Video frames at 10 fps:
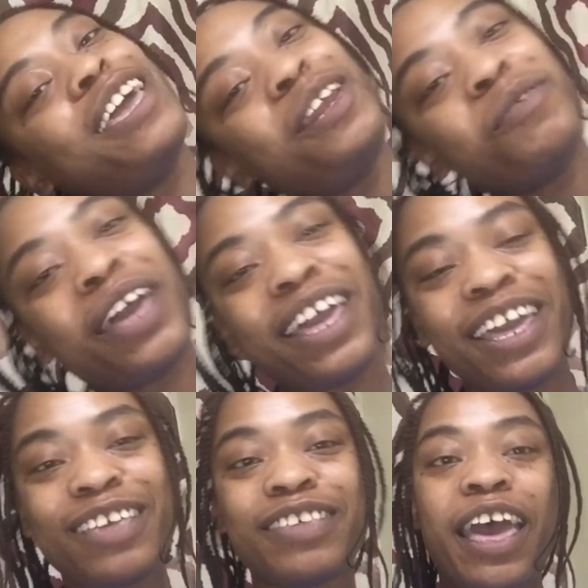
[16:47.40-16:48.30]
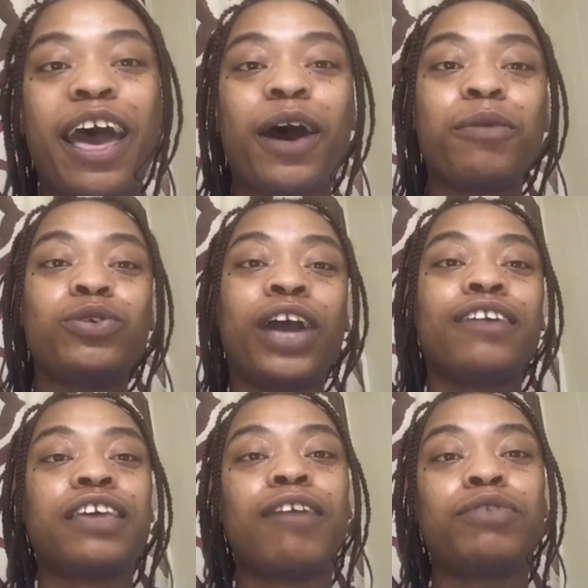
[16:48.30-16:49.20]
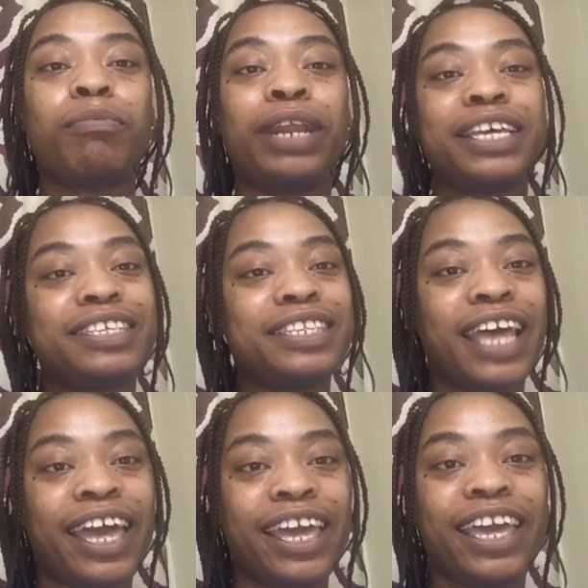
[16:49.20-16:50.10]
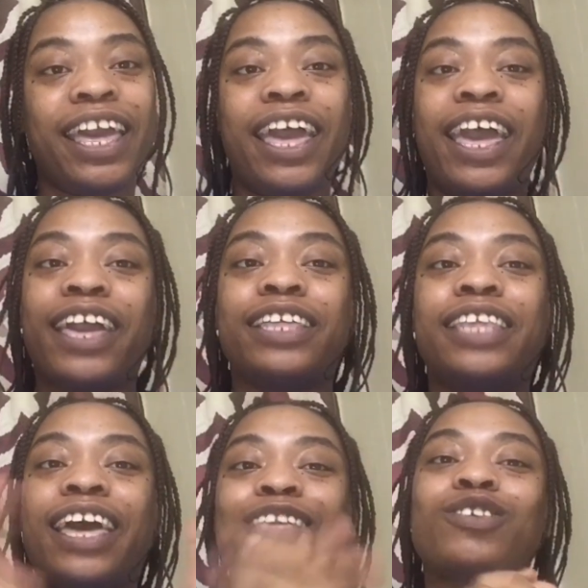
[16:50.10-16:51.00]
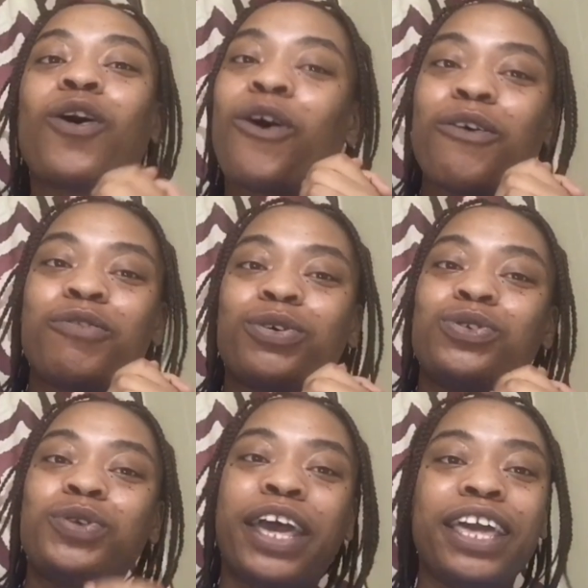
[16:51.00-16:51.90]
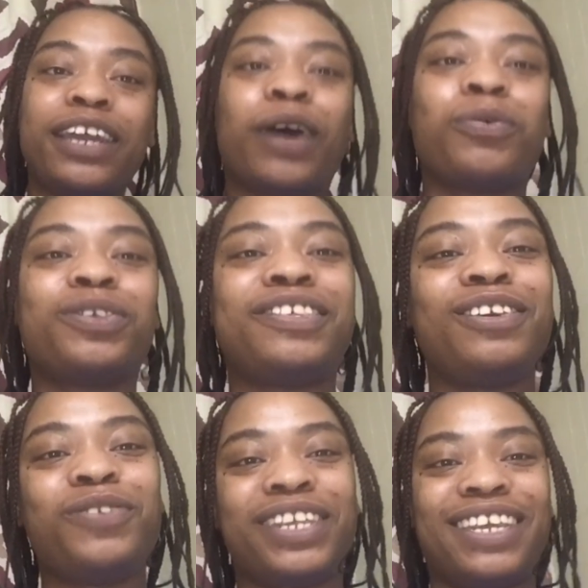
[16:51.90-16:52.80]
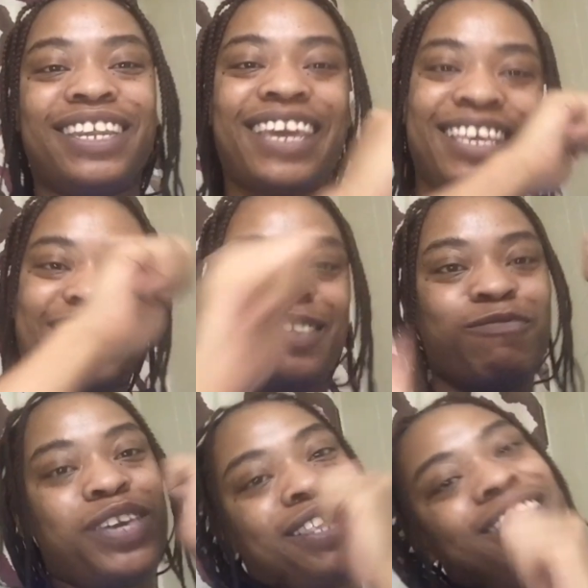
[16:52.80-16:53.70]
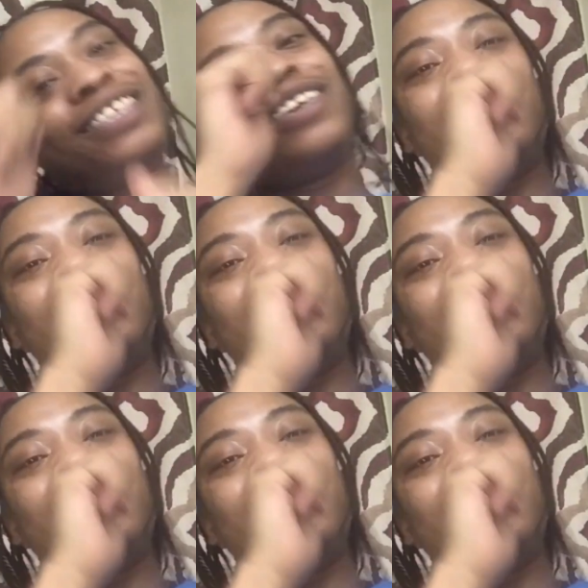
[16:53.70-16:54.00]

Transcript: Anyways, I hope you guys are having a blessed night. And that is all for today. And I will see you in the next video.